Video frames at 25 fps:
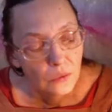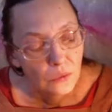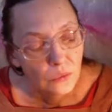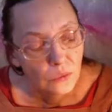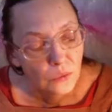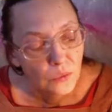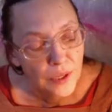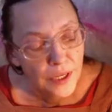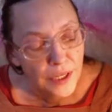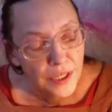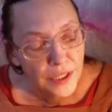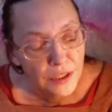
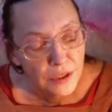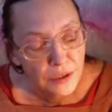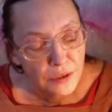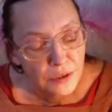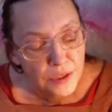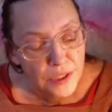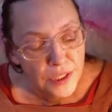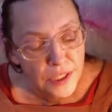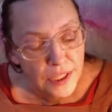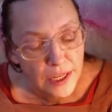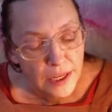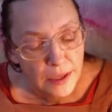
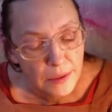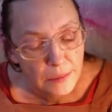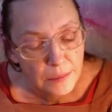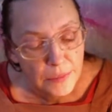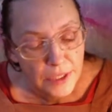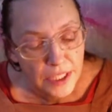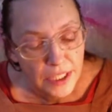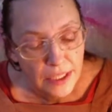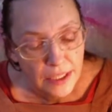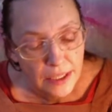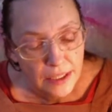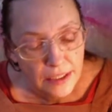Windows can
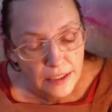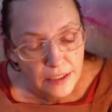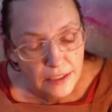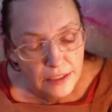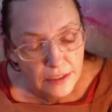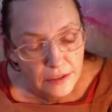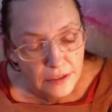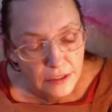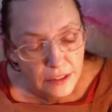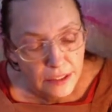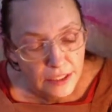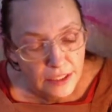be
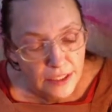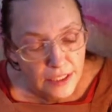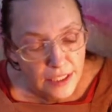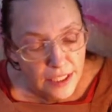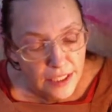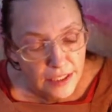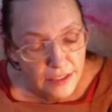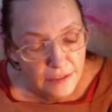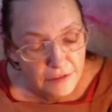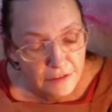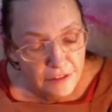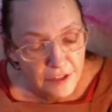
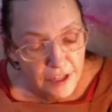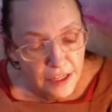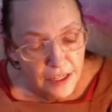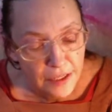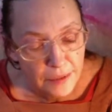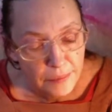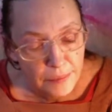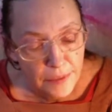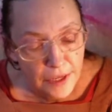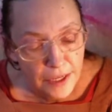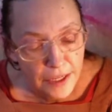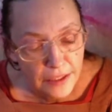
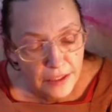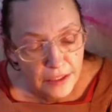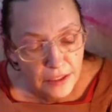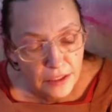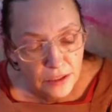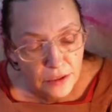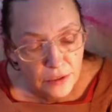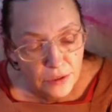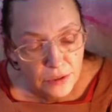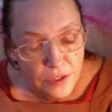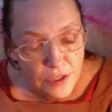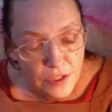identified by the
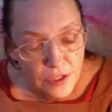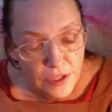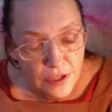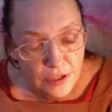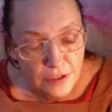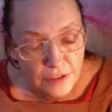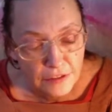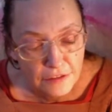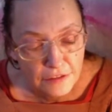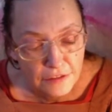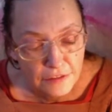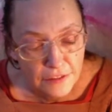use
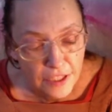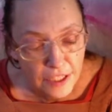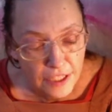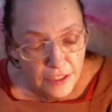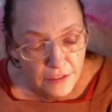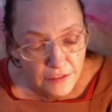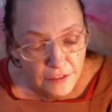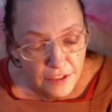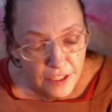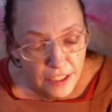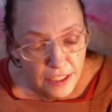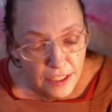of,
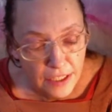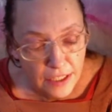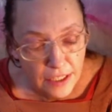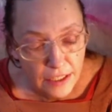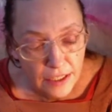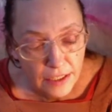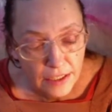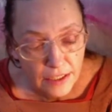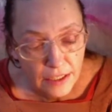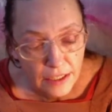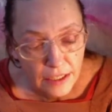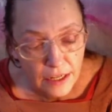if
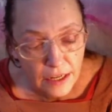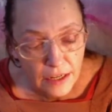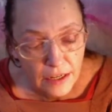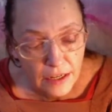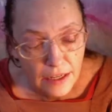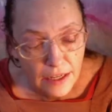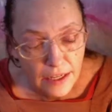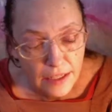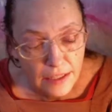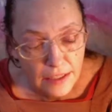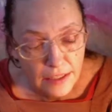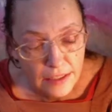any,
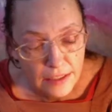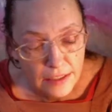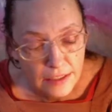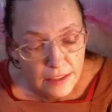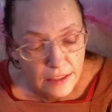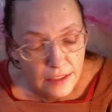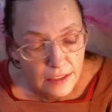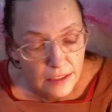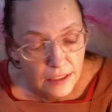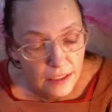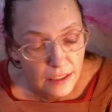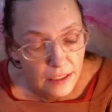and
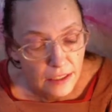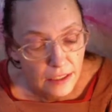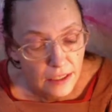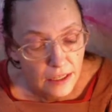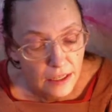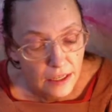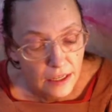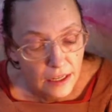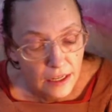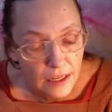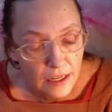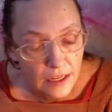
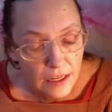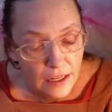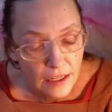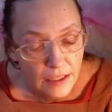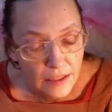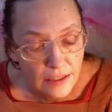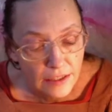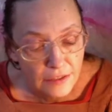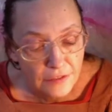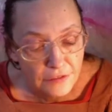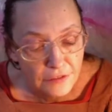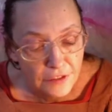
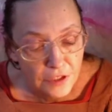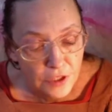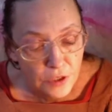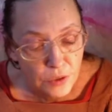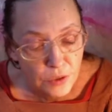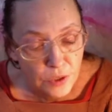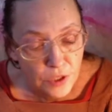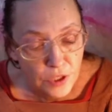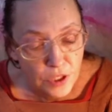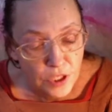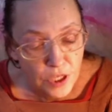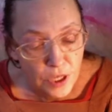the
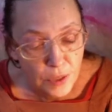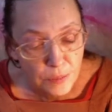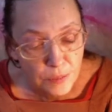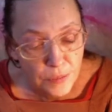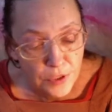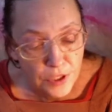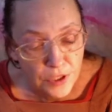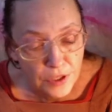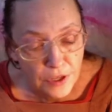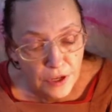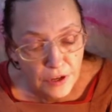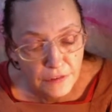fewer
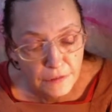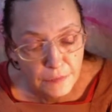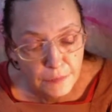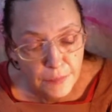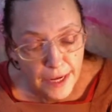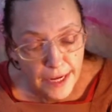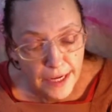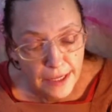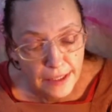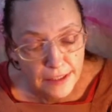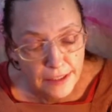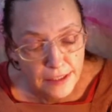number of
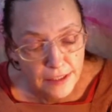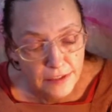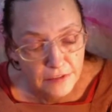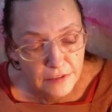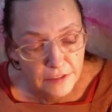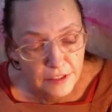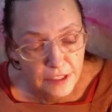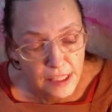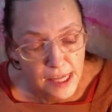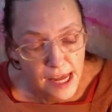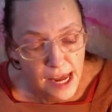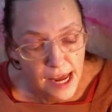panes
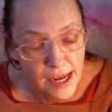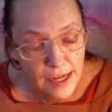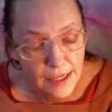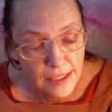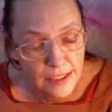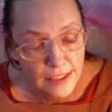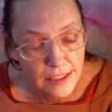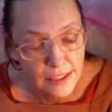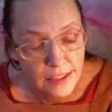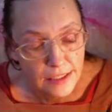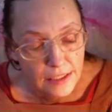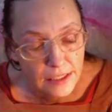of
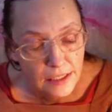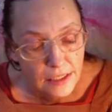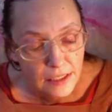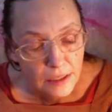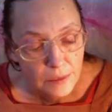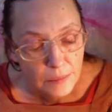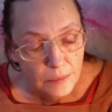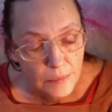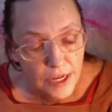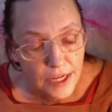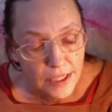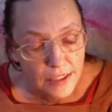glass,
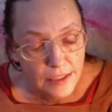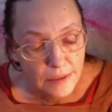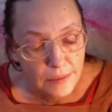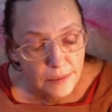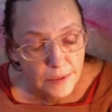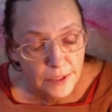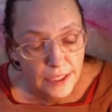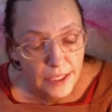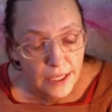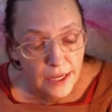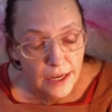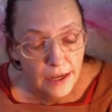
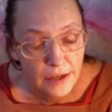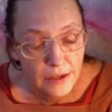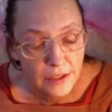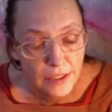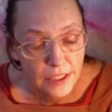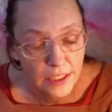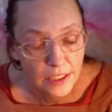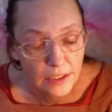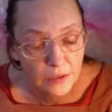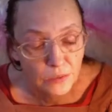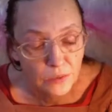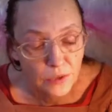possibly held
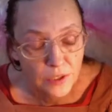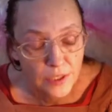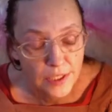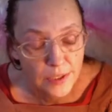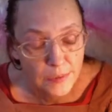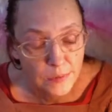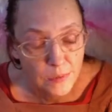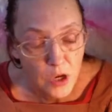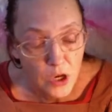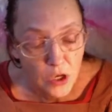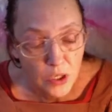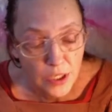in with
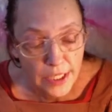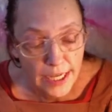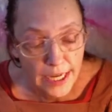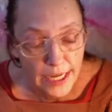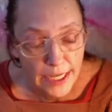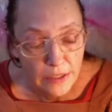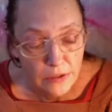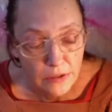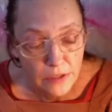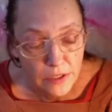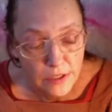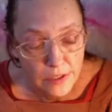small
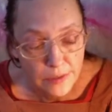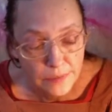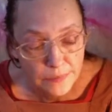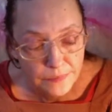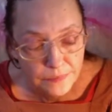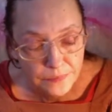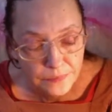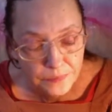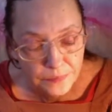nails.